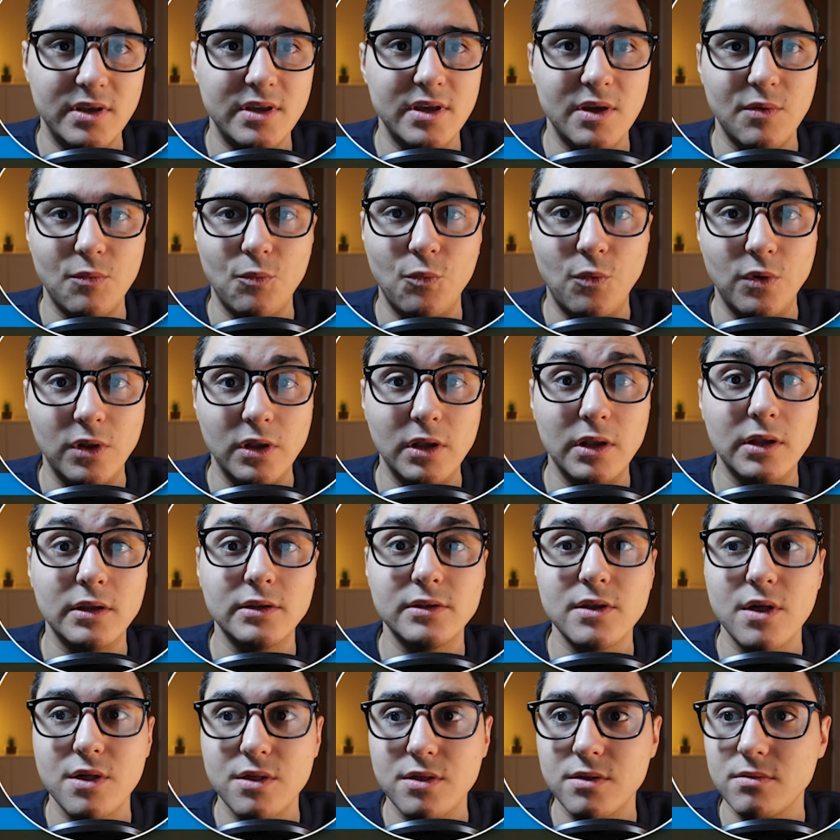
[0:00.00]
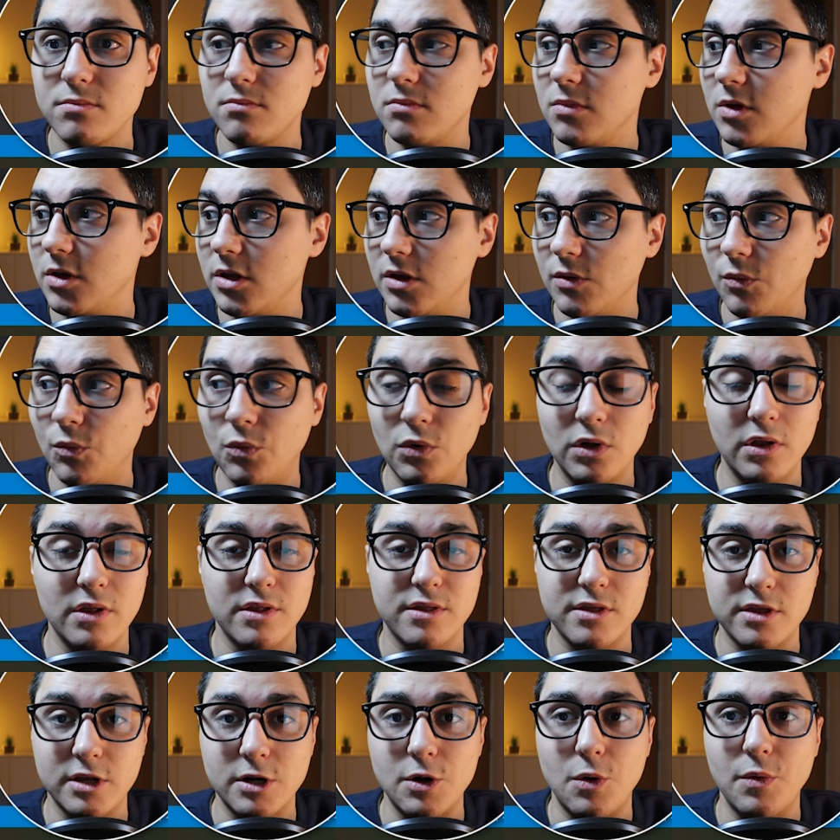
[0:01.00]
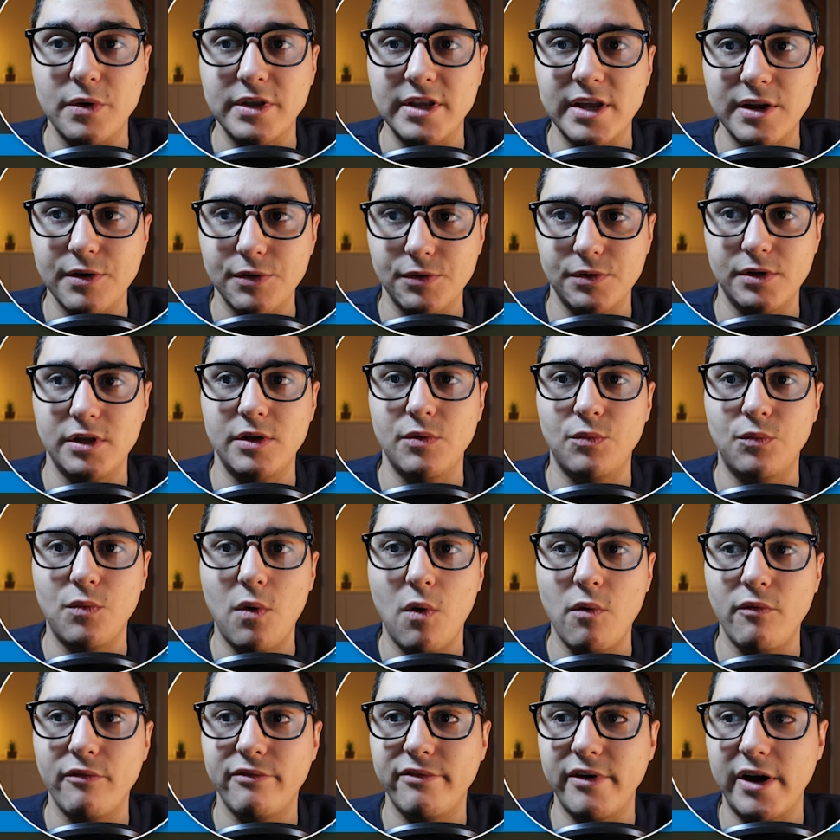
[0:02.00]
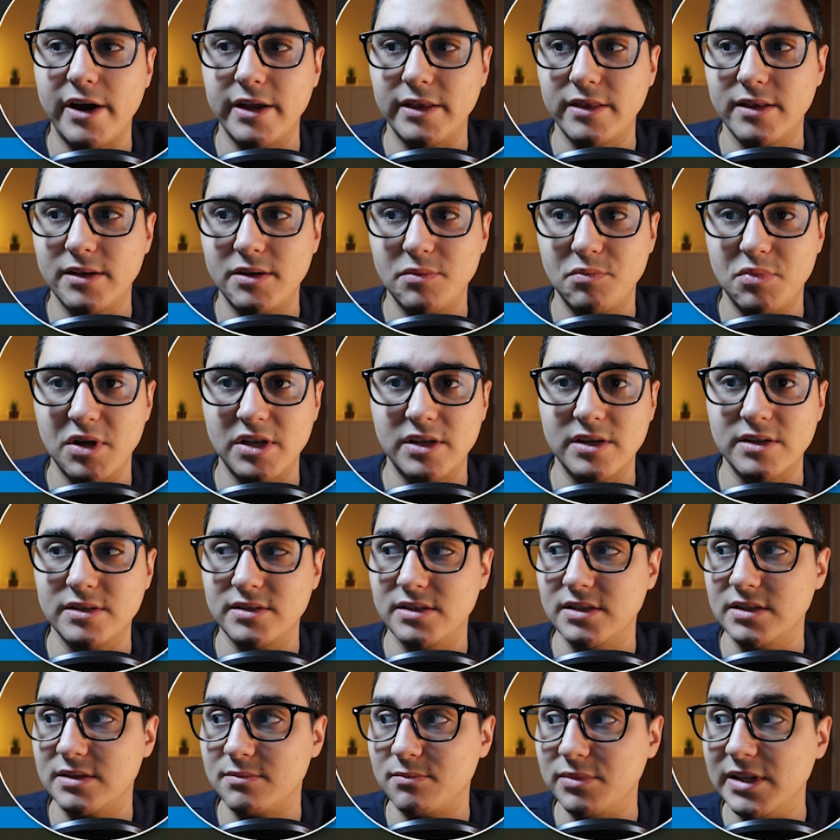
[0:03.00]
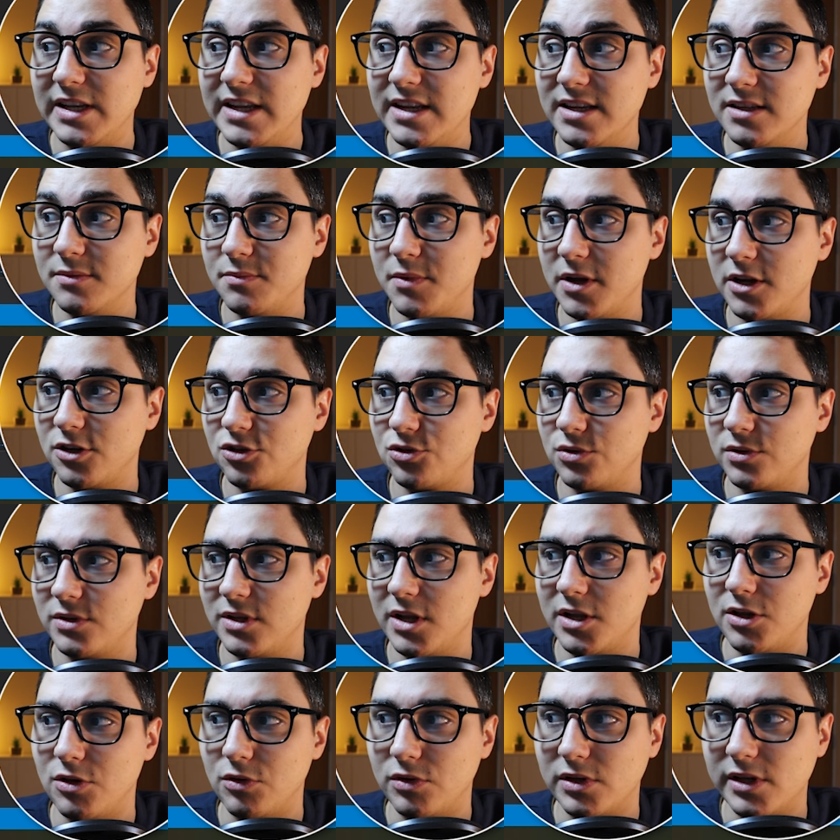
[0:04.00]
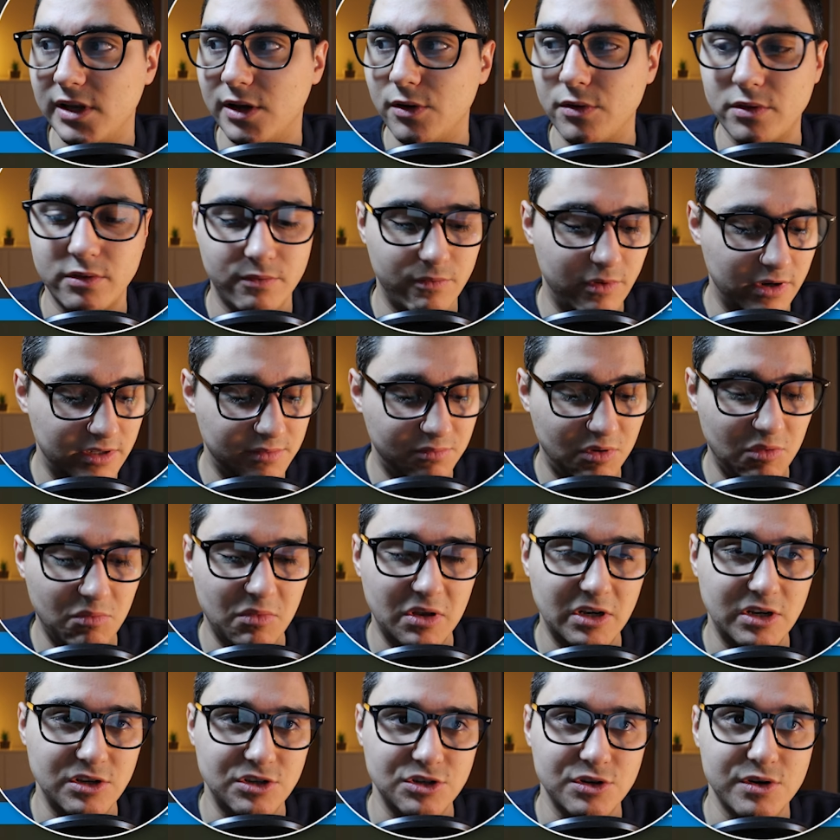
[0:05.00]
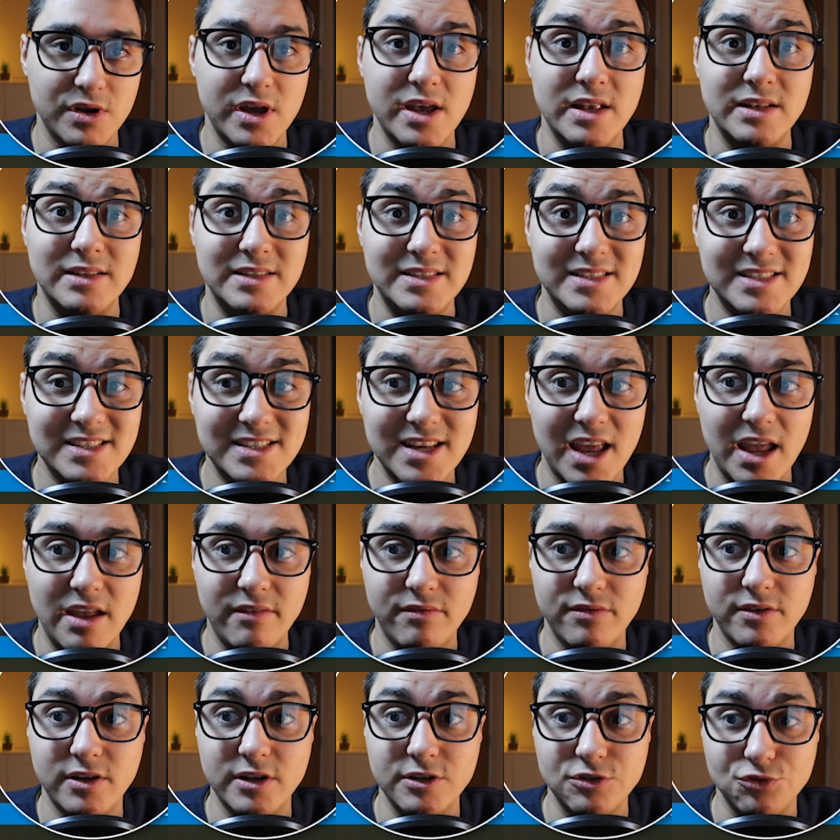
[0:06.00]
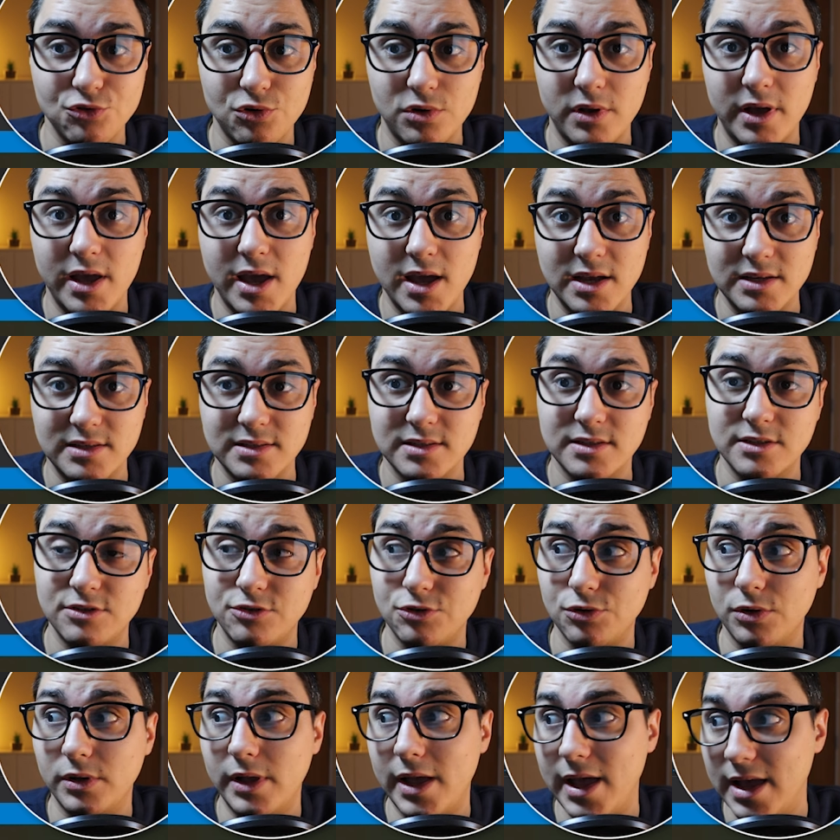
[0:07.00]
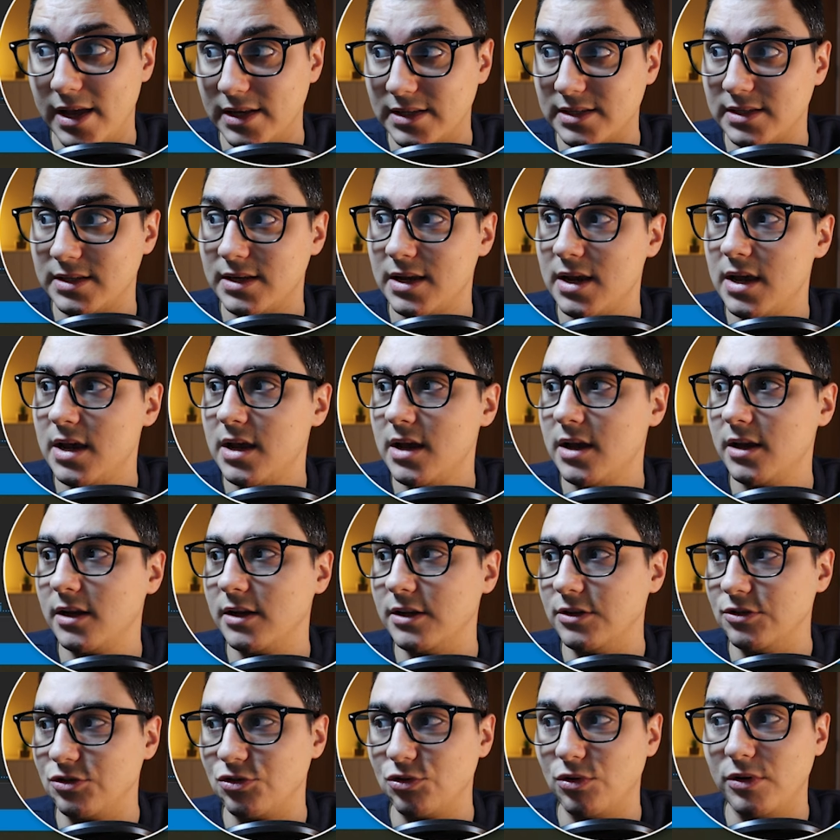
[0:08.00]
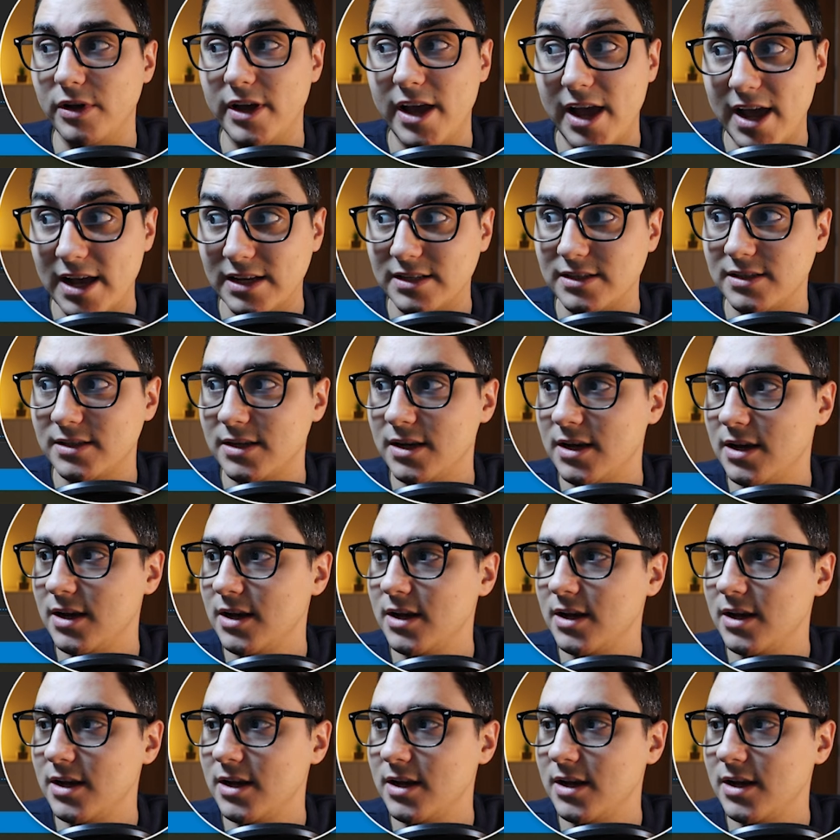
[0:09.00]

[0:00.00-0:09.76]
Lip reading: it will throw an error. It won't find the dependencies. Please make sure that you click on the recipe manager and save. Control S, Control S, Control S.